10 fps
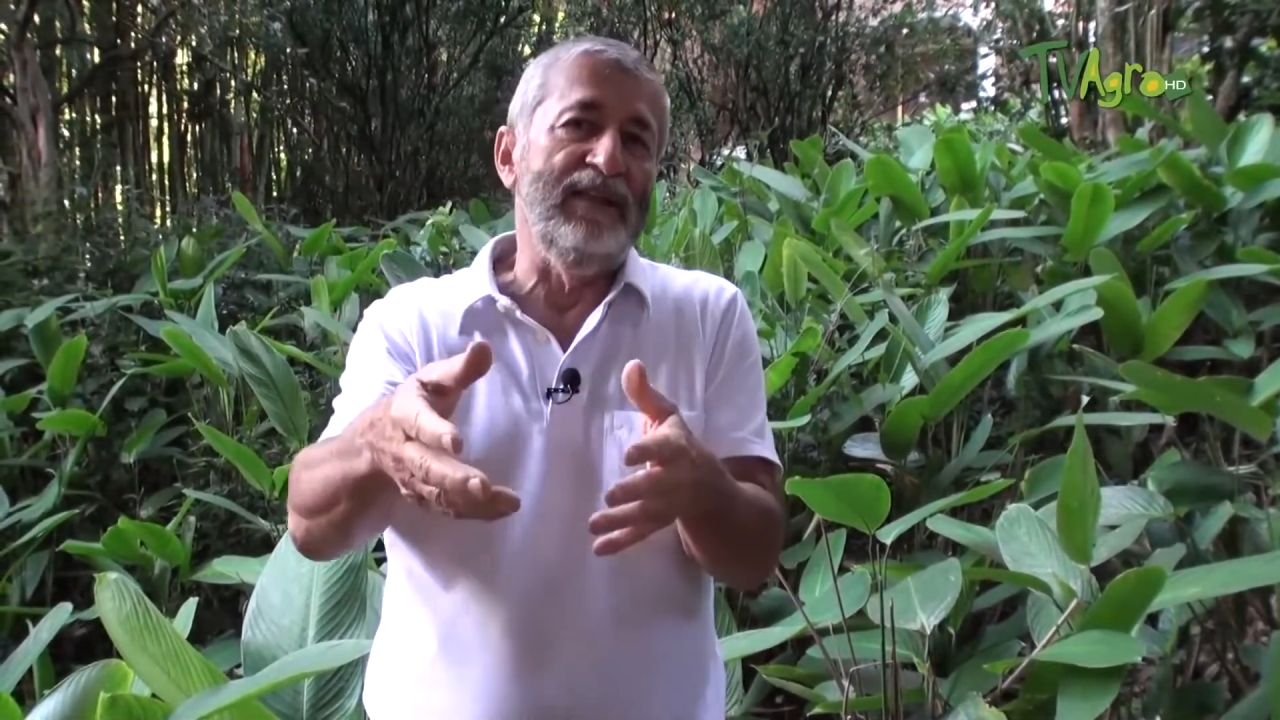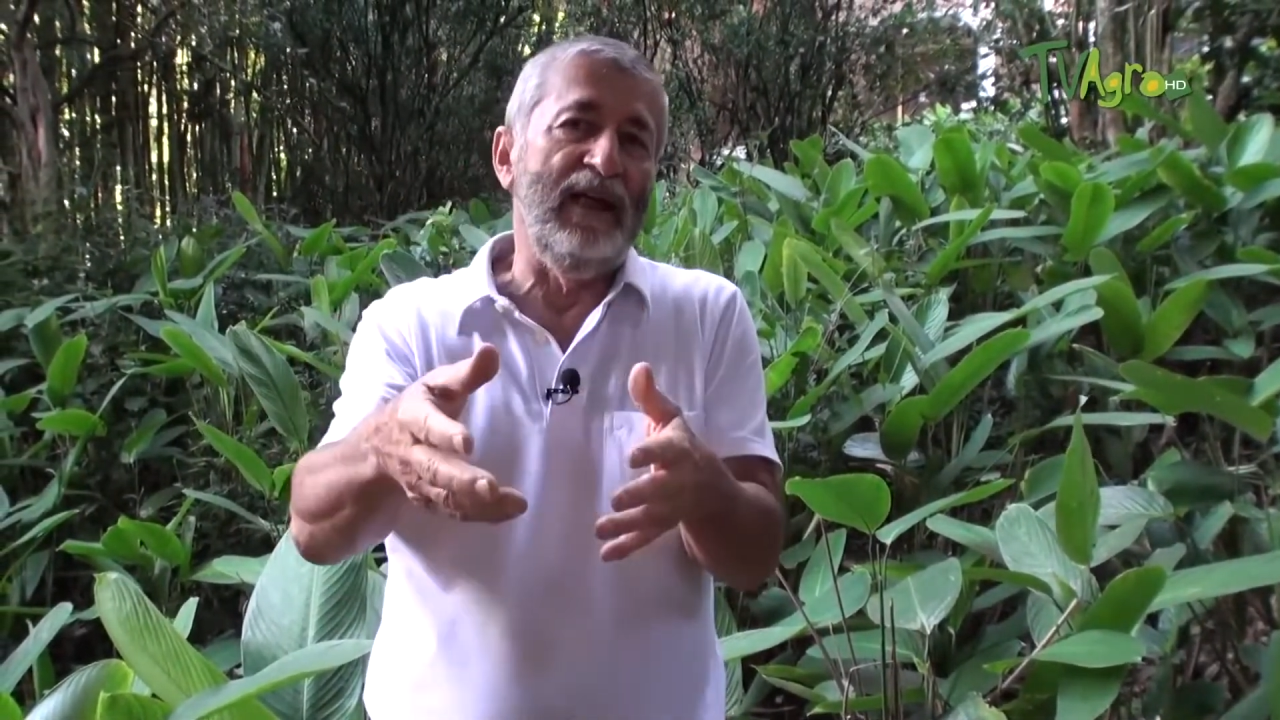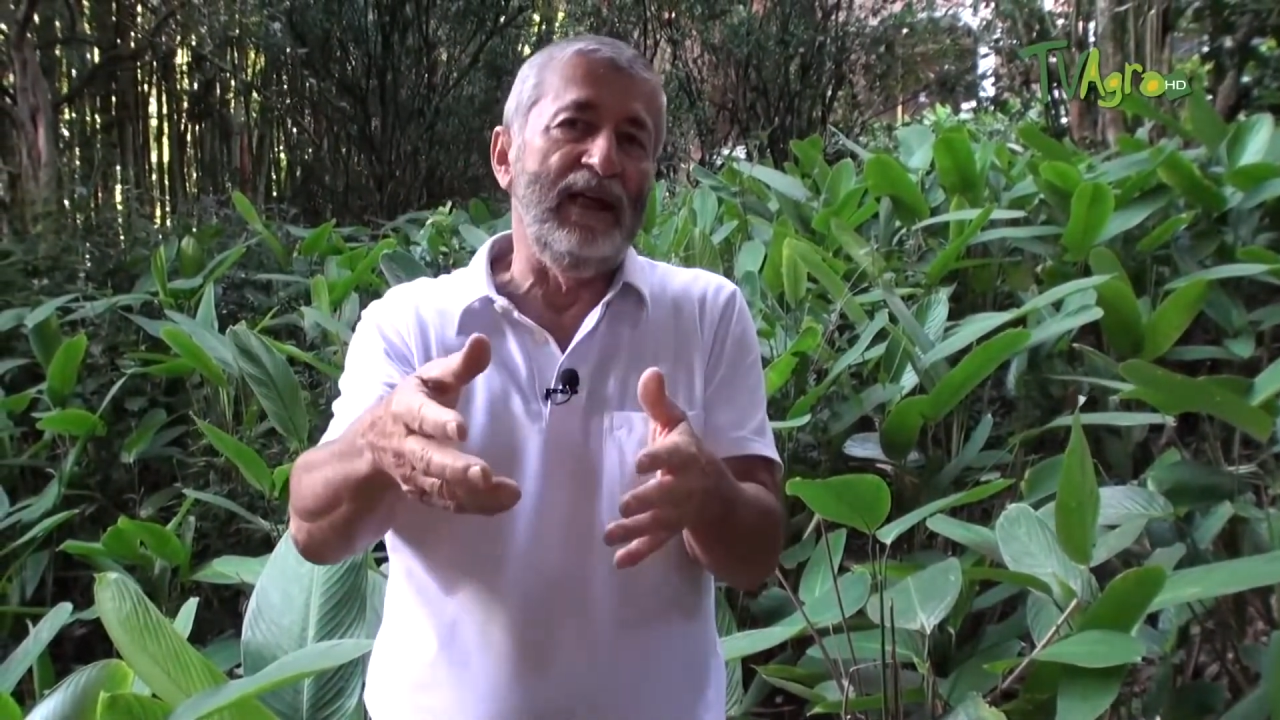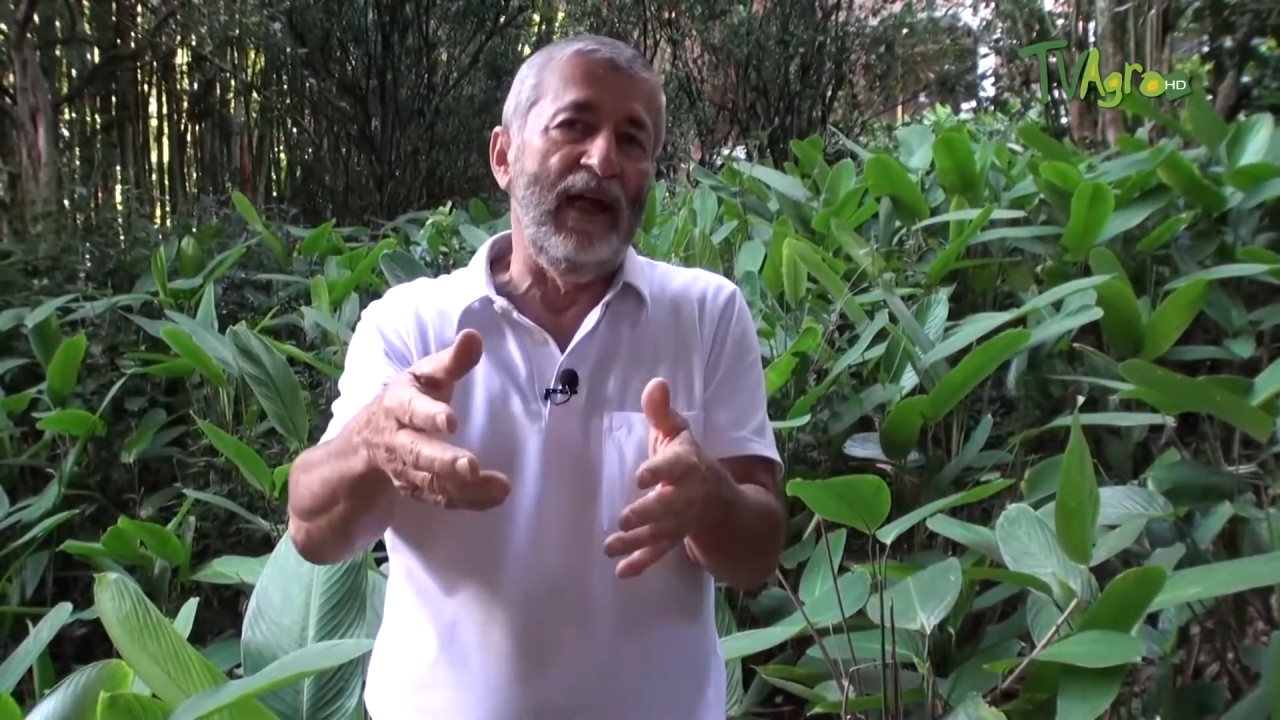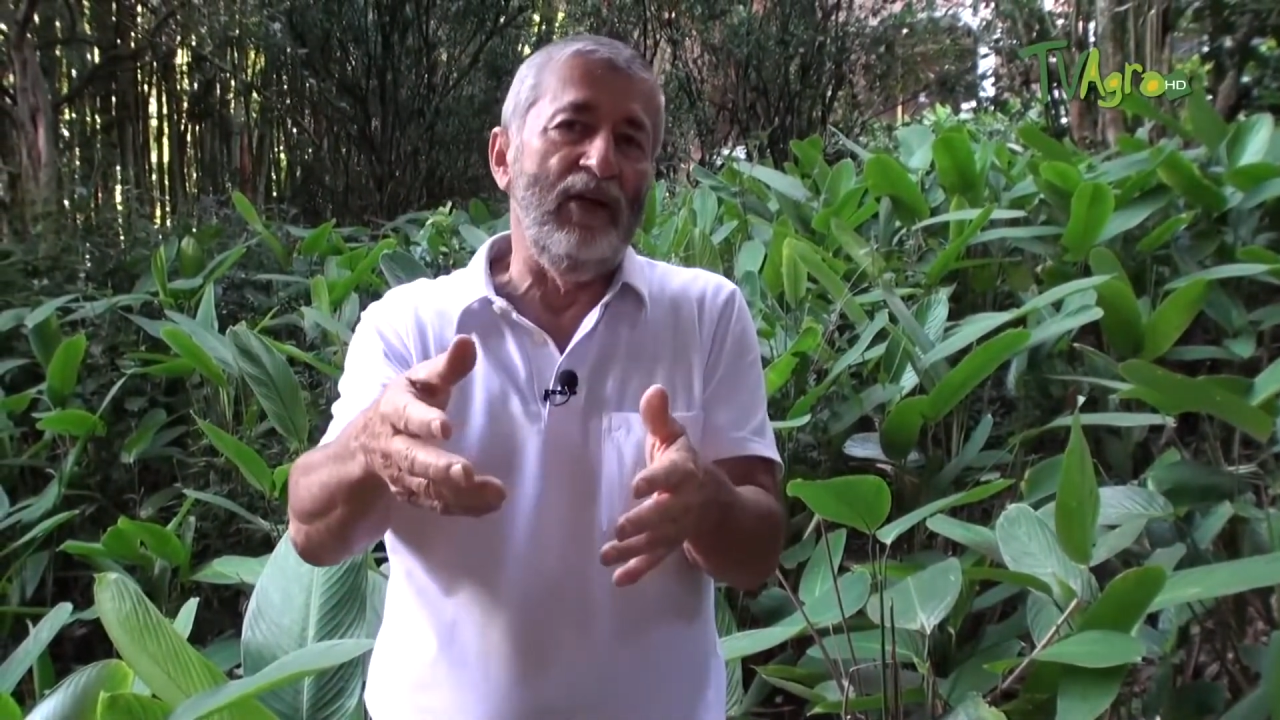to
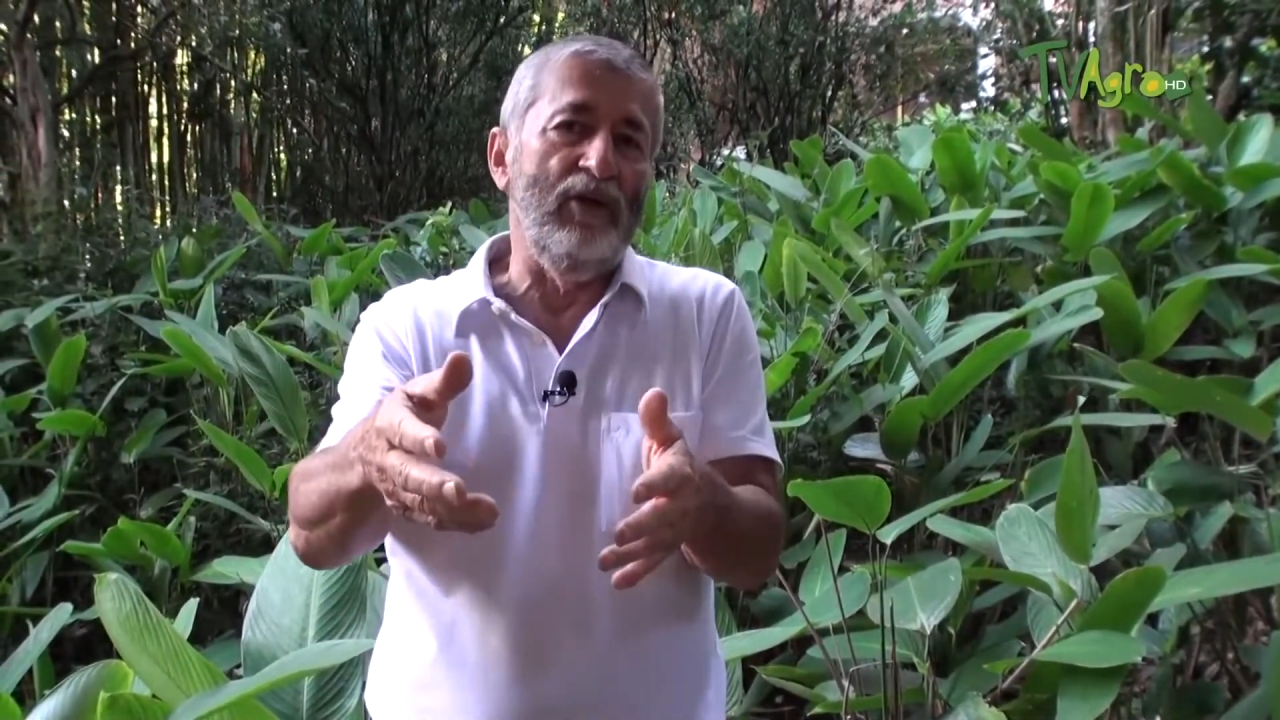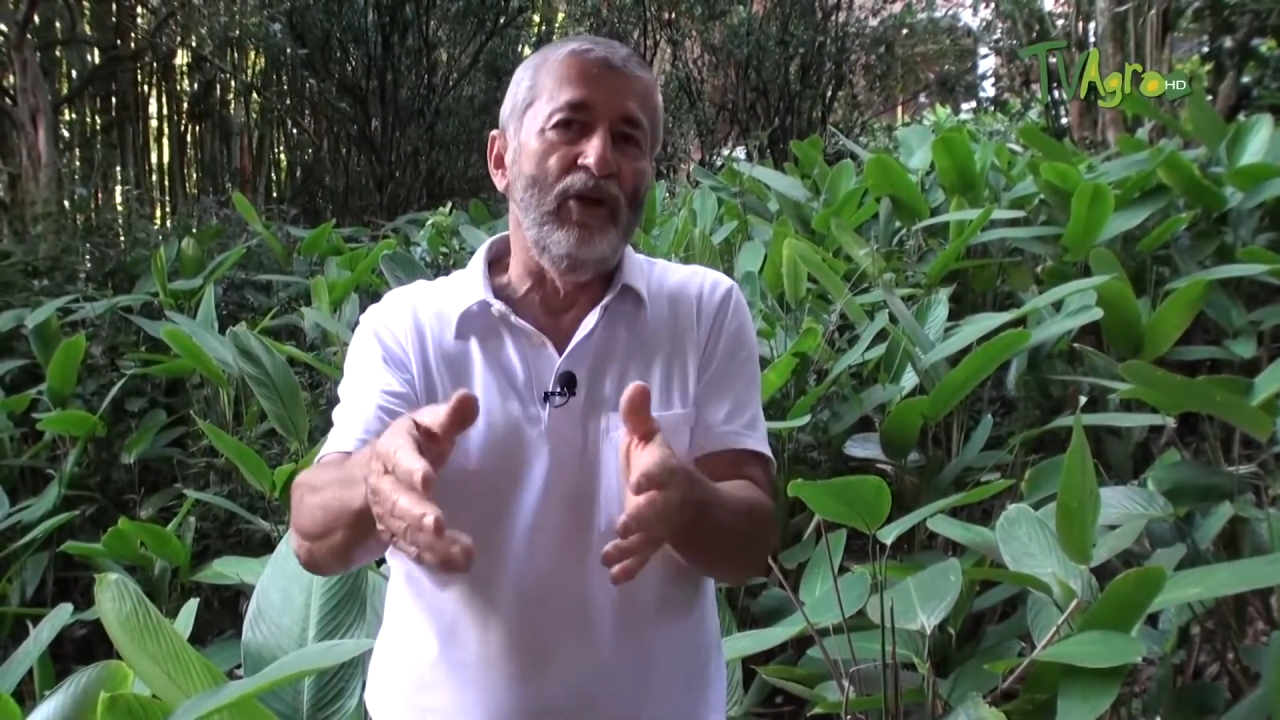60